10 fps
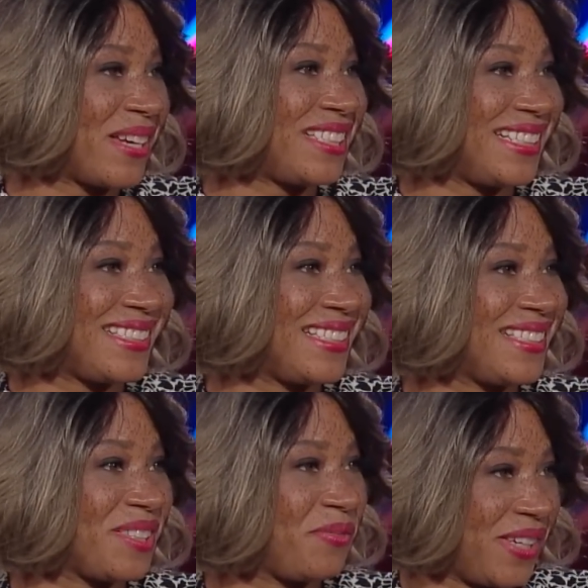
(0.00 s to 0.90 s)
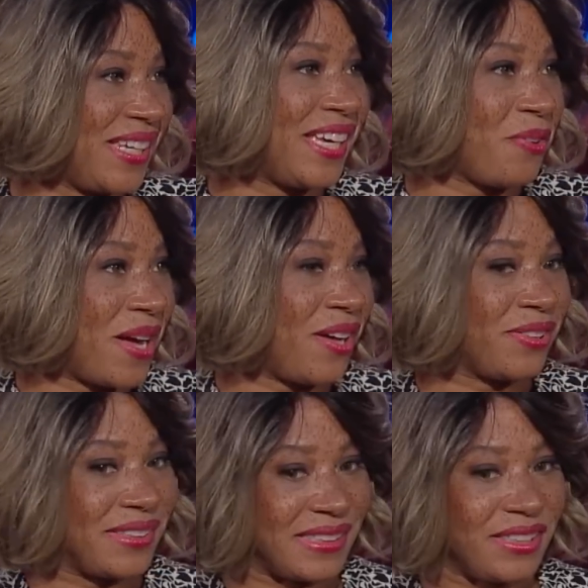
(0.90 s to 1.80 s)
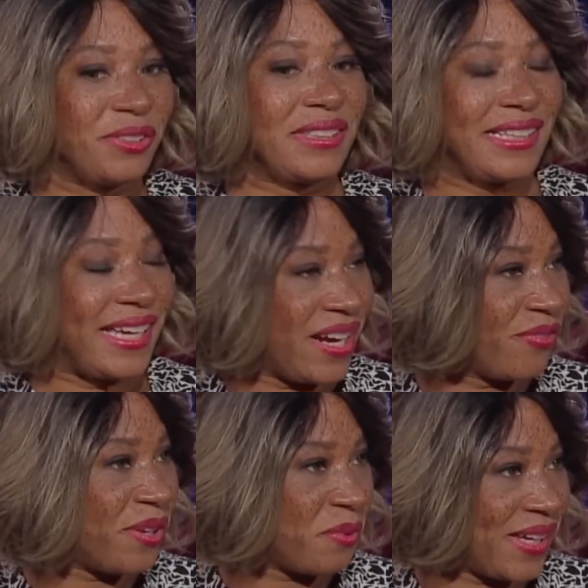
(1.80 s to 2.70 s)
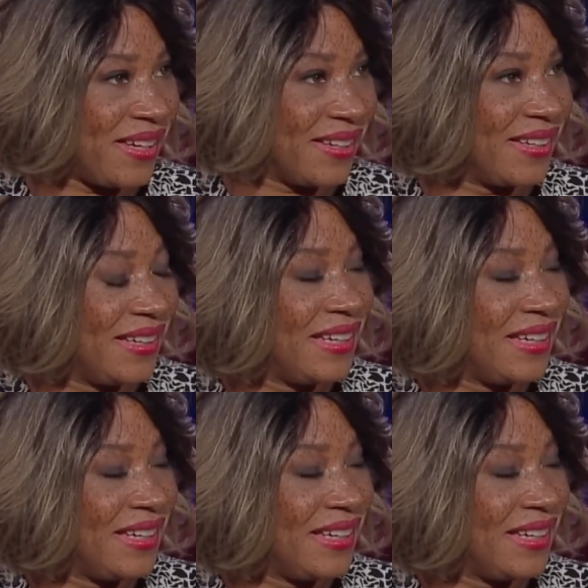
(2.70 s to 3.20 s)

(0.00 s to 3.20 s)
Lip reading: but she sends a video out literally every week.